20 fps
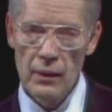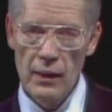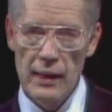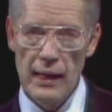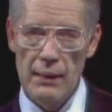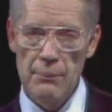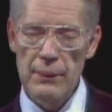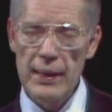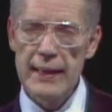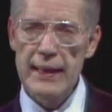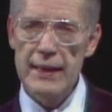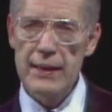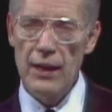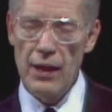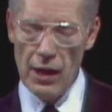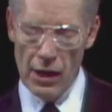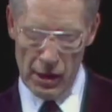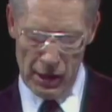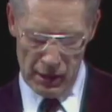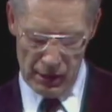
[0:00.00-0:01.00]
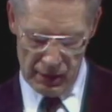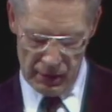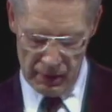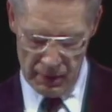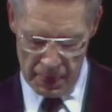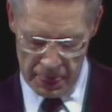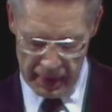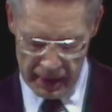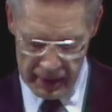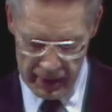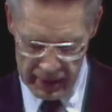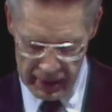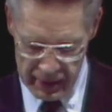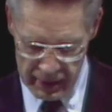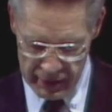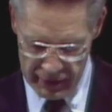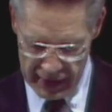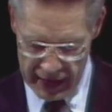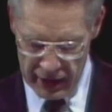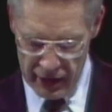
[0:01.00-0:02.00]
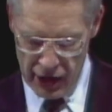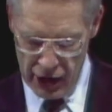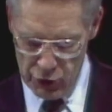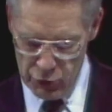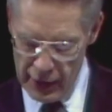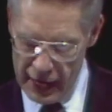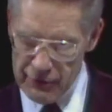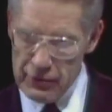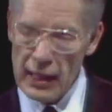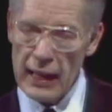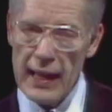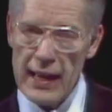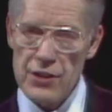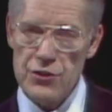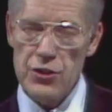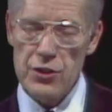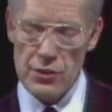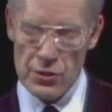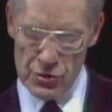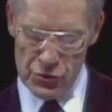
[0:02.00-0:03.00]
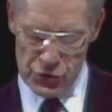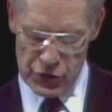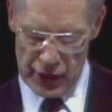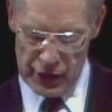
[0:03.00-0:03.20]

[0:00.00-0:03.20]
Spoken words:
Amid it all, there are revelations